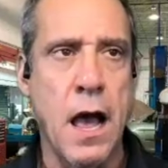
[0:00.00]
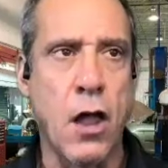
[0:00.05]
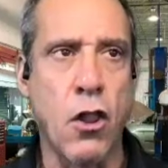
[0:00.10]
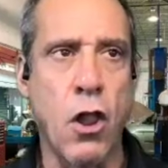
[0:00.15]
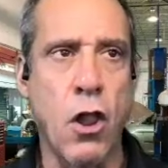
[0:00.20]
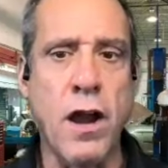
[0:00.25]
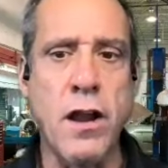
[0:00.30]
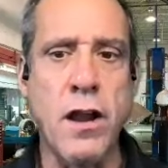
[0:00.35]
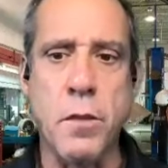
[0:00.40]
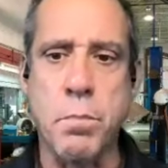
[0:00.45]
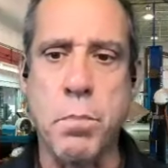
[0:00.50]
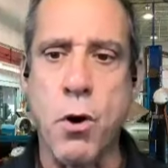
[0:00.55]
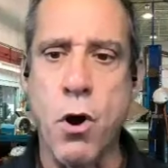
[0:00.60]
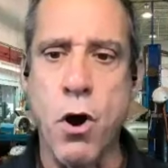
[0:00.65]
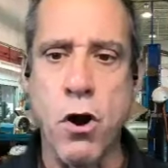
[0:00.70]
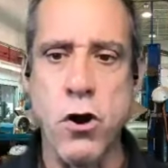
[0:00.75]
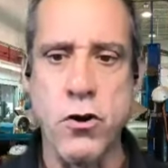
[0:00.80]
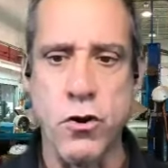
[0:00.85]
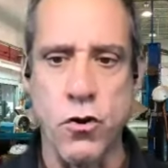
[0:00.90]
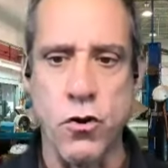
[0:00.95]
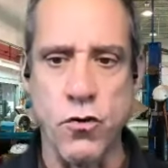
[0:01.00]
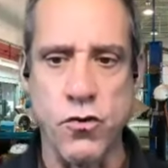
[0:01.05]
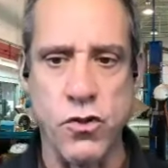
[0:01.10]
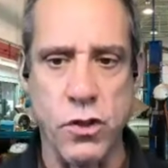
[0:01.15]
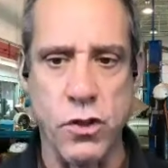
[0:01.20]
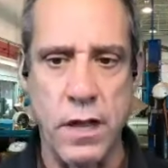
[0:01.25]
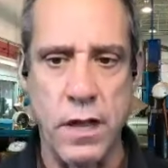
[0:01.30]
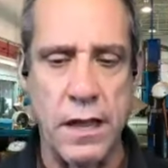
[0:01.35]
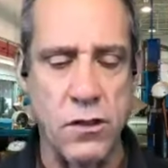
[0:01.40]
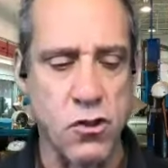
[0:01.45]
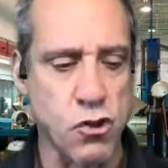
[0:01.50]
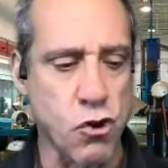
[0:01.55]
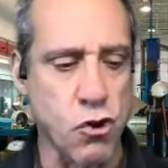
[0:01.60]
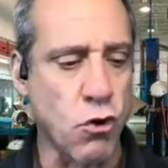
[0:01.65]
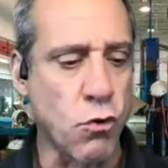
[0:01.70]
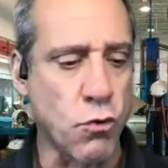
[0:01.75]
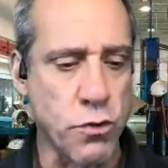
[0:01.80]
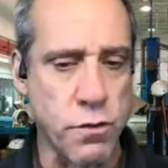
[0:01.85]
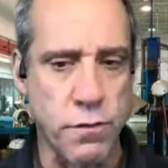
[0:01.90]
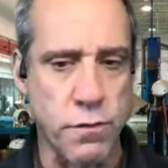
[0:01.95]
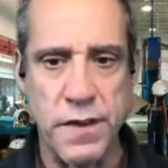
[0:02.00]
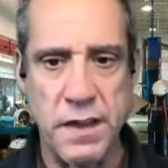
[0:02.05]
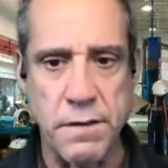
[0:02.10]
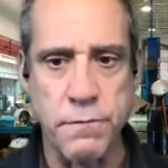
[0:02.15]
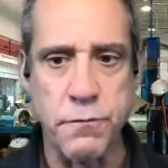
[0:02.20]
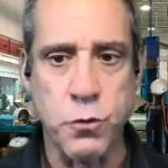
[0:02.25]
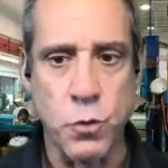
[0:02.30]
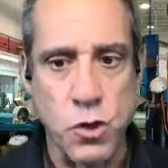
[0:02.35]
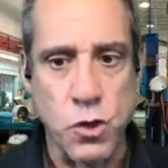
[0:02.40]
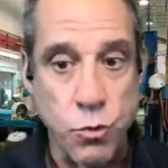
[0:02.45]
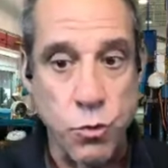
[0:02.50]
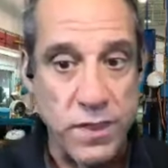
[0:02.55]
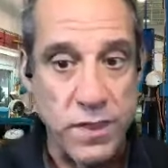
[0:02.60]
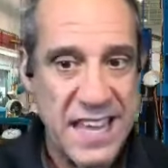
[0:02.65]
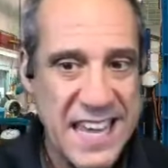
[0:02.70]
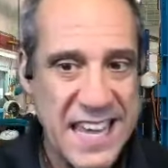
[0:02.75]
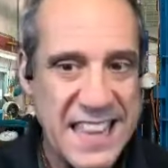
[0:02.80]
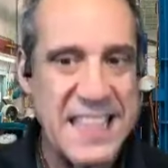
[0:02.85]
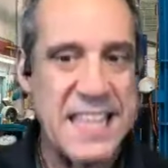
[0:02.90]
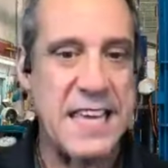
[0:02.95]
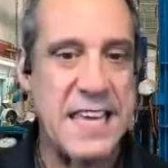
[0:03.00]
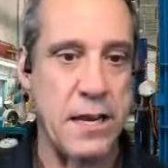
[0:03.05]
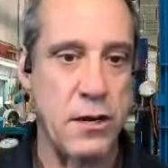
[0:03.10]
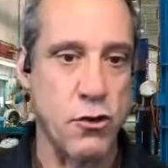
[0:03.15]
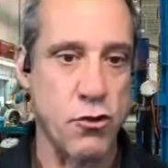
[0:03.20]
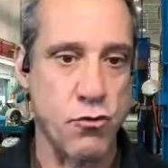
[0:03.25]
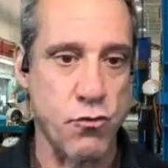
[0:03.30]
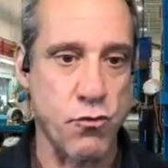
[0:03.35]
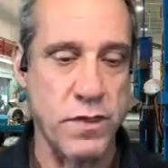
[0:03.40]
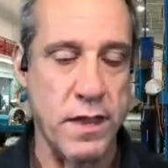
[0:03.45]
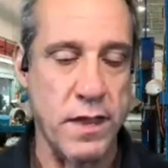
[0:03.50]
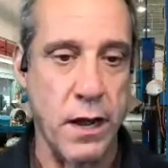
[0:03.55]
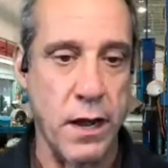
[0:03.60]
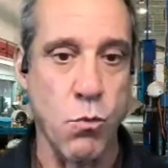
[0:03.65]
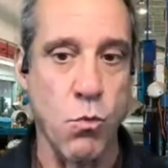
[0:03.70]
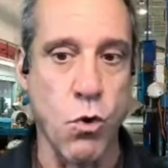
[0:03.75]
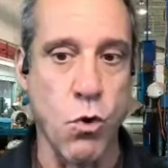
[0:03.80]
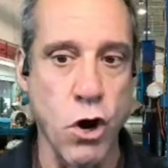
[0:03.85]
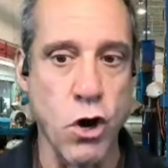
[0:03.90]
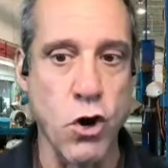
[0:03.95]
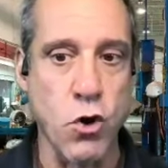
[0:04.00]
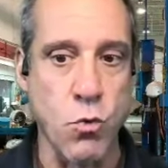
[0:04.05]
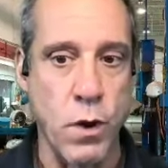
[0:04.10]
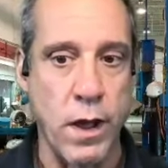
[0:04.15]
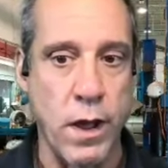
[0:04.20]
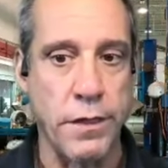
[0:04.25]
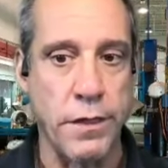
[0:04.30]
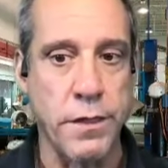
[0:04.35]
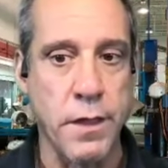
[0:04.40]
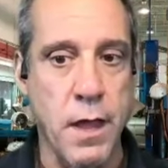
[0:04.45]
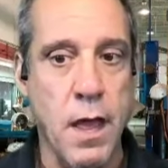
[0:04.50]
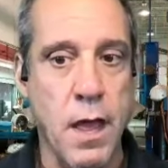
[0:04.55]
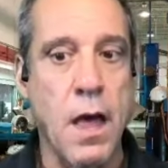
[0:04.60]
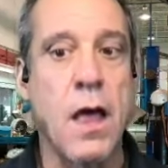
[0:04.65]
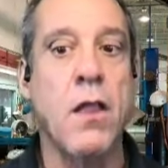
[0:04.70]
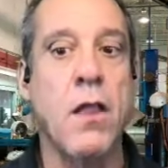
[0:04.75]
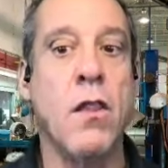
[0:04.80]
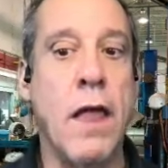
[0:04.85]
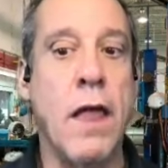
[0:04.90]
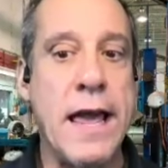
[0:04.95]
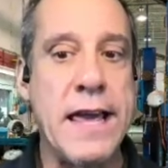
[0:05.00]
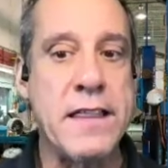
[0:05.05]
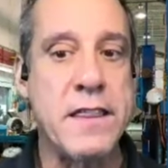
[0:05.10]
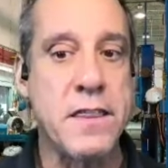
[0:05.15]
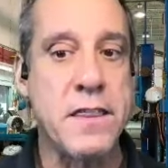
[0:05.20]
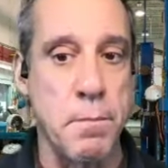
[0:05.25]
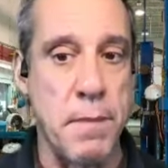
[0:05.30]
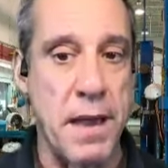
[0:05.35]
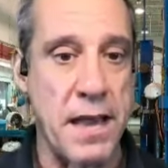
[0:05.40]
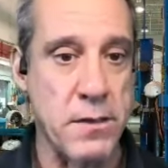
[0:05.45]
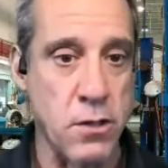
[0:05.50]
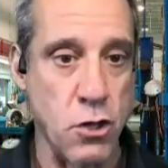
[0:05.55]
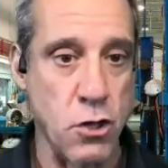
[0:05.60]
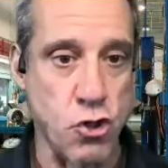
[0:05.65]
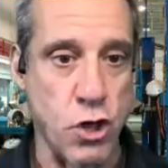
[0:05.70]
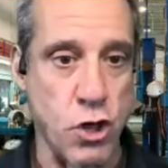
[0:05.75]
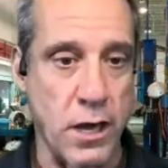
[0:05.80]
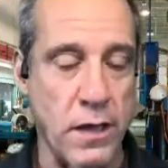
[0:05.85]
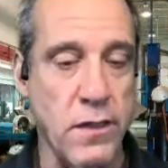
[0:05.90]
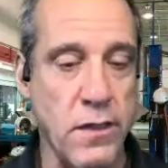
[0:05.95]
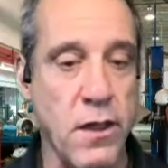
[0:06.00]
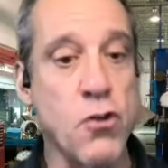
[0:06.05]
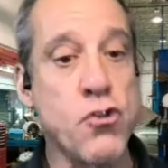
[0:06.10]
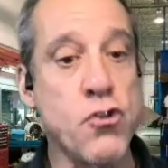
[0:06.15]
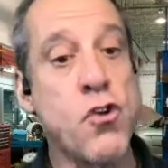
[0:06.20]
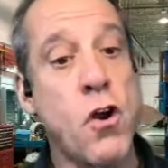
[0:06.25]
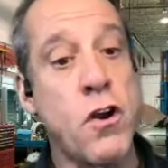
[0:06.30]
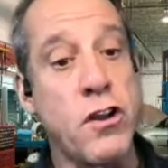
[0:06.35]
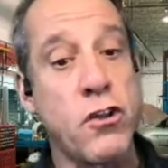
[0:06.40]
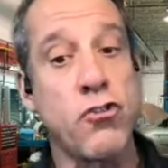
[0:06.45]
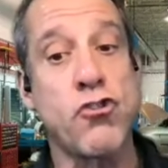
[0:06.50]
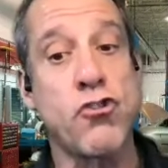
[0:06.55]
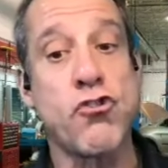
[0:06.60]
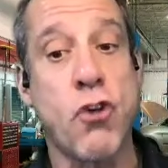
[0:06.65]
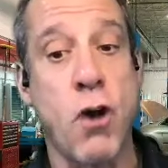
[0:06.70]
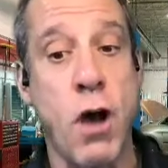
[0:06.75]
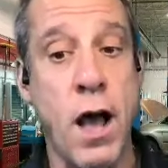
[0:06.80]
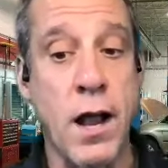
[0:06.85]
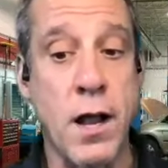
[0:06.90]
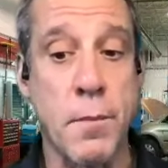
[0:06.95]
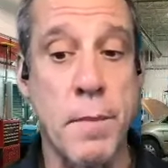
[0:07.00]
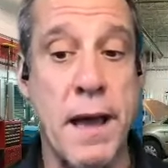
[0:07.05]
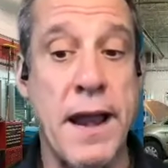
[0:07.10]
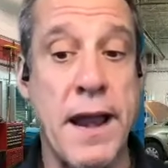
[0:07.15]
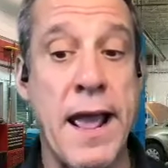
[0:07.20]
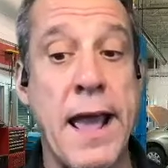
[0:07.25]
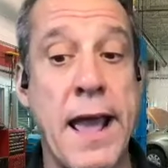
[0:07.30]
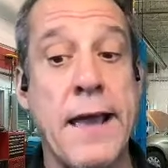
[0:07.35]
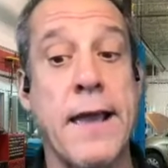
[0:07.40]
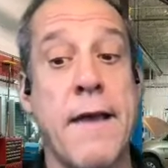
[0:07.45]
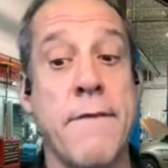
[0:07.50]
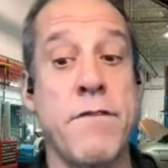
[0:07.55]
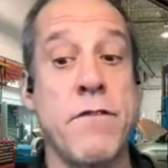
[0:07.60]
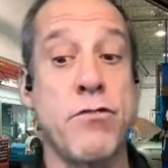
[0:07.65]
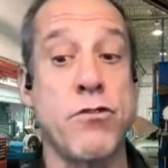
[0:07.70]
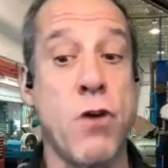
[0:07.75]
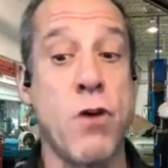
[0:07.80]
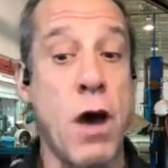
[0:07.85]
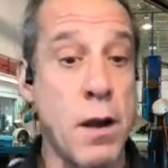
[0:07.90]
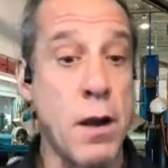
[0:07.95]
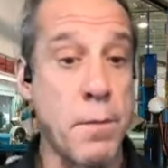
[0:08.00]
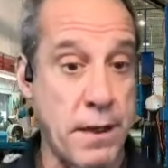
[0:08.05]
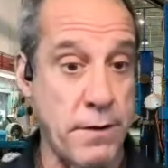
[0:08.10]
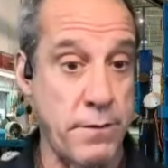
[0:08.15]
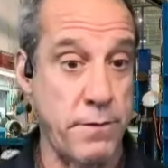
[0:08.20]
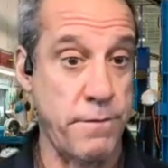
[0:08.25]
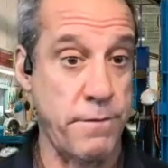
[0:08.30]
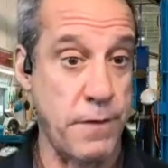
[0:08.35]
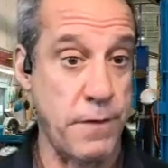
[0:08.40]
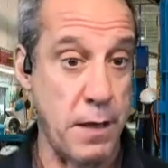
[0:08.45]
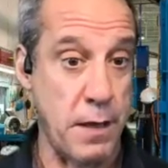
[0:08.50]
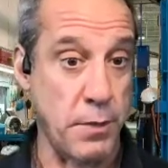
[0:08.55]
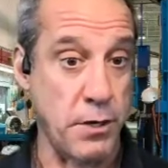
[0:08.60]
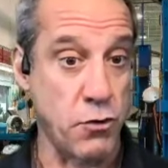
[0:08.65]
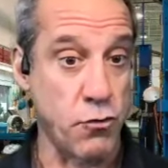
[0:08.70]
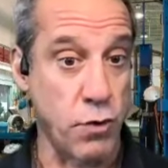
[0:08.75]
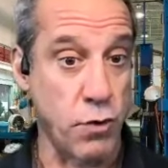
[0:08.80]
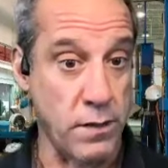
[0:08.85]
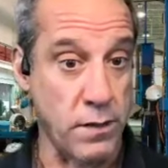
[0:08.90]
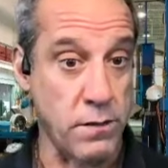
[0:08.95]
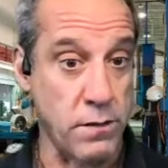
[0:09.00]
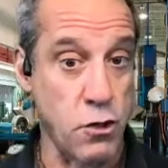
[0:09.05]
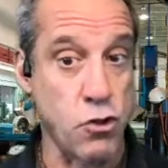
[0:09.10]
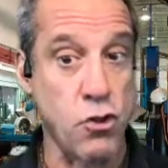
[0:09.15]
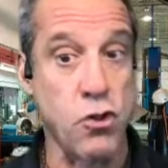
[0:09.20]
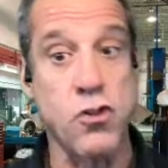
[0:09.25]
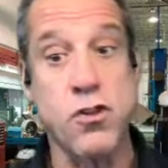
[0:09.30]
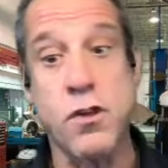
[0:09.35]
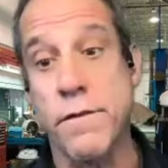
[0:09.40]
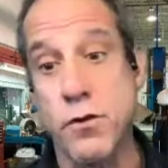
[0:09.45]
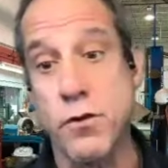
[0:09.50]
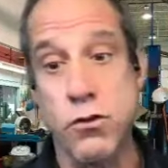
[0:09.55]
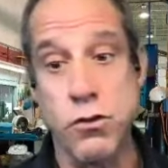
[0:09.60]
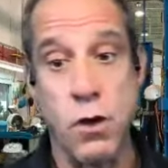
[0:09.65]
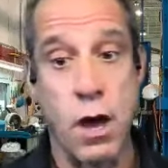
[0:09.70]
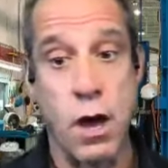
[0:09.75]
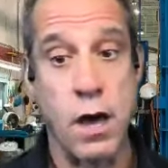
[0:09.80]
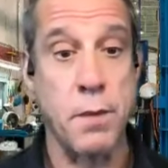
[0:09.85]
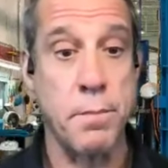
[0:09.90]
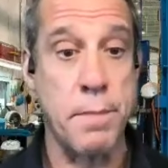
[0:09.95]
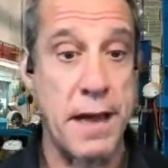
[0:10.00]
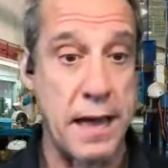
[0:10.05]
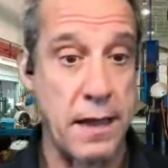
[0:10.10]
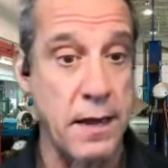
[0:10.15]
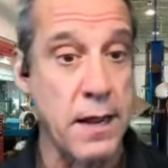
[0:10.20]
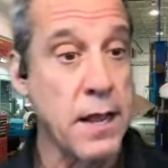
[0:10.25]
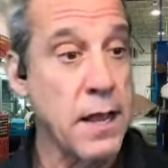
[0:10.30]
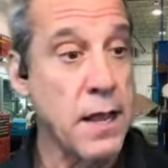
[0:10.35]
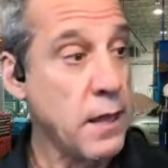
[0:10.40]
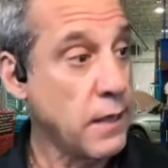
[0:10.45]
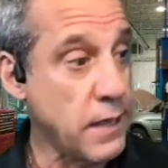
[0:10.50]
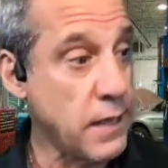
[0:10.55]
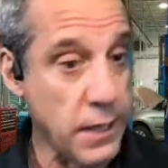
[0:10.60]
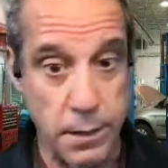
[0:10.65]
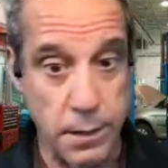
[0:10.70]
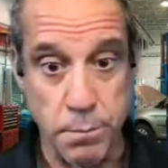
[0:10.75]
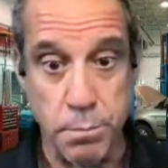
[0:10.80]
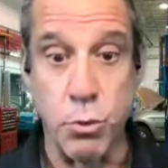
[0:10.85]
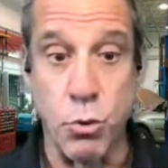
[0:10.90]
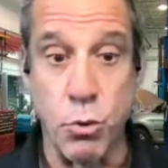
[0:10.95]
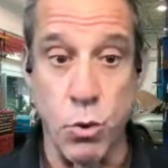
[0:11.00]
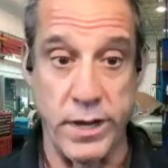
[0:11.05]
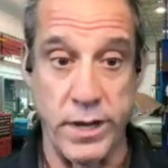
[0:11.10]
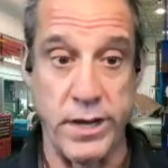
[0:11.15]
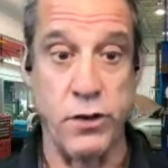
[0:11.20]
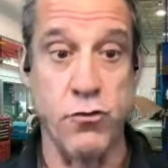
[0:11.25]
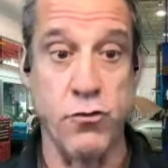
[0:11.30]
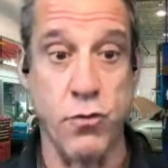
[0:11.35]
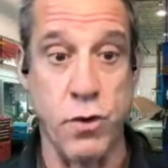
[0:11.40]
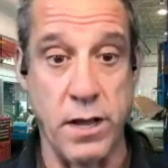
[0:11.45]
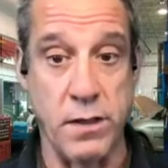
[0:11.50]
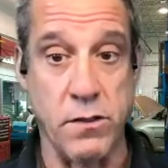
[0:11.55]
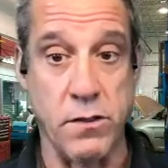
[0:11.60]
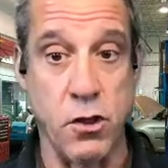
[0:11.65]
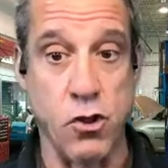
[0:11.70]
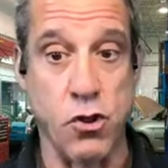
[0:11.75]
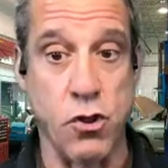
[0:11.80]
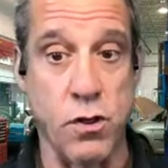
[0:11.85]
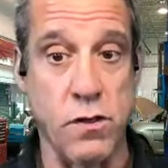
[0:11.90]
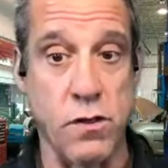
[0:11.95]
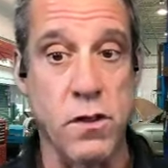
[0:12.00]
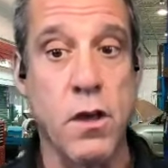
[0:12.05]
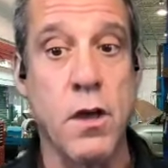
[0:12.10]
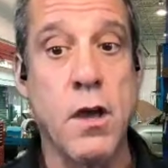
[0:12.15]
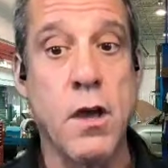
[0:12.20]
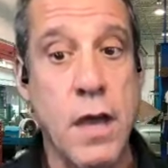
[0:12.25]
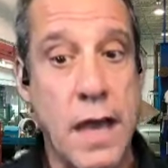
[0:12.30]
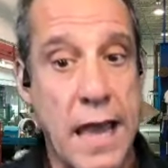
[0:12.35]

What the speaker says: a lot of the partners and circles of influence within the industry that I work with, like the messaging, and they're starting to talk about, hey, have you thought about family transitions? Have you thought about key employee transitions?